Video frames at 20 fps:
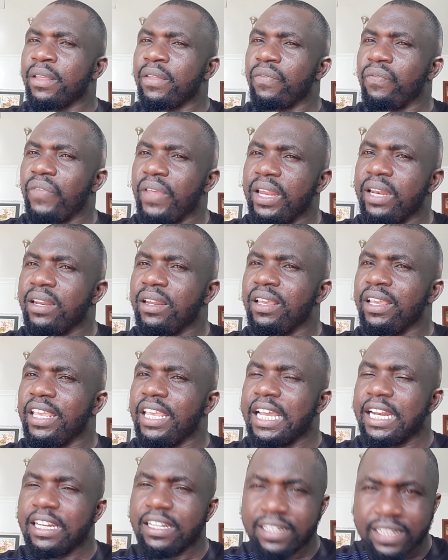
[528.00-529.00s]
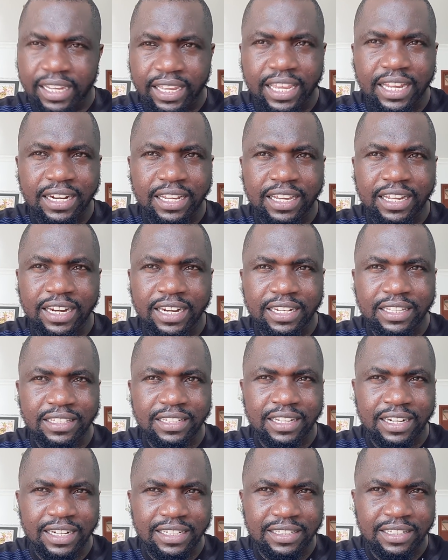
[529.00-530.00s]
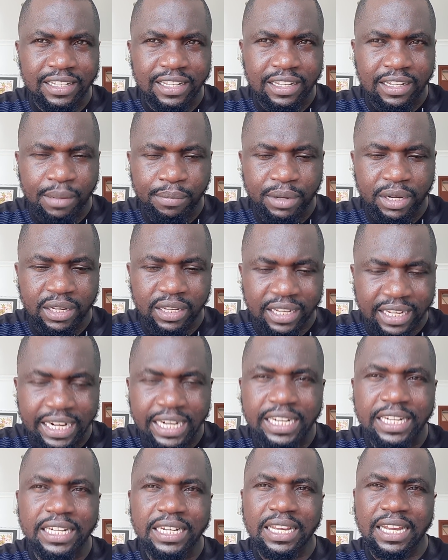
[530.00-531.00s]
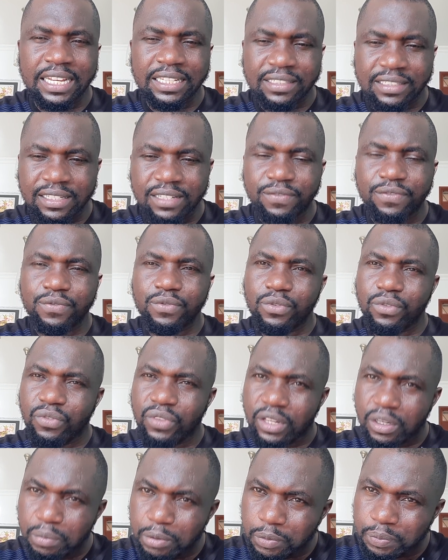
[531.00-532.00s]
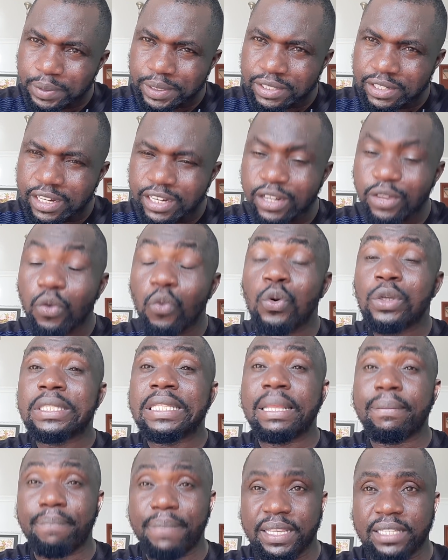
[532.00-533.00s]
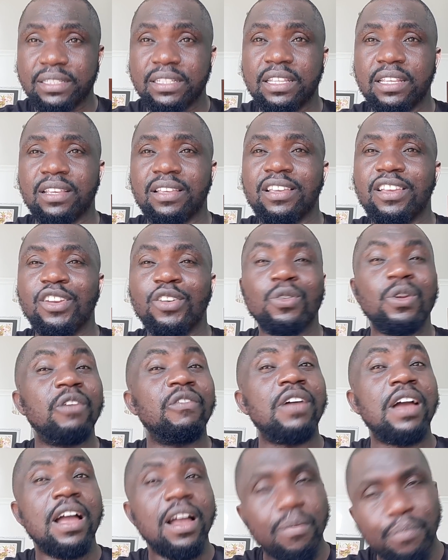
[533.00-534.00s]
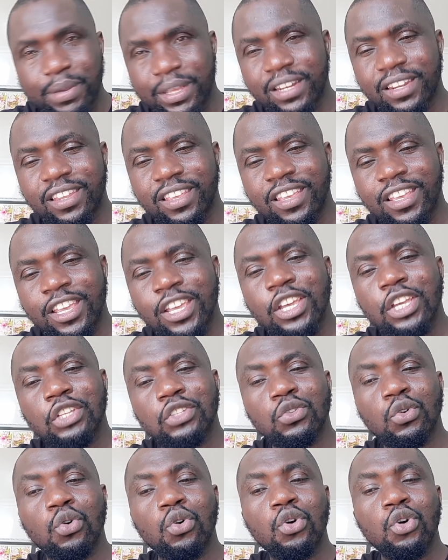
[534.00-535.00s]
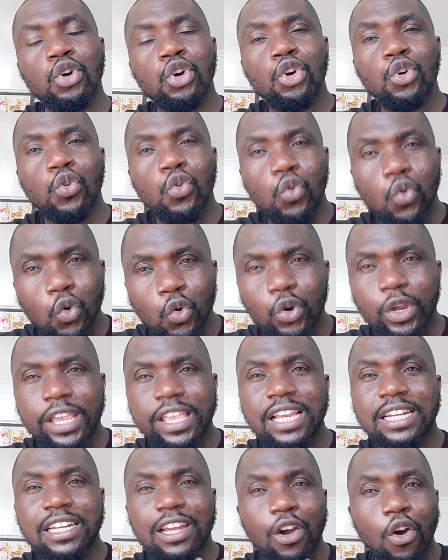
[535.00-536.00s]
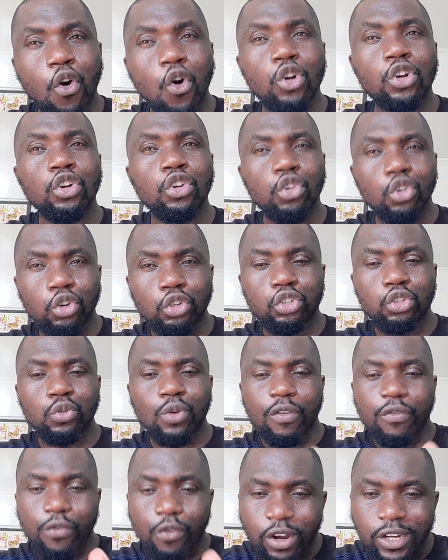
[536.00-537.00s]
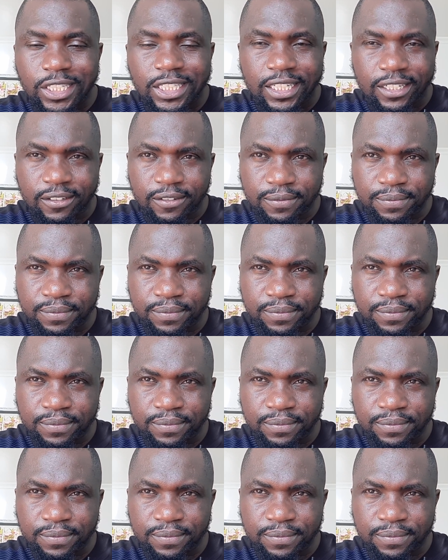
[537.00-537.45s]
Then he had taken credit, credit, I mean, credit as if the deputy president was the best thing to ever happen. So Uhuru Kenyatta ought not to have forgotten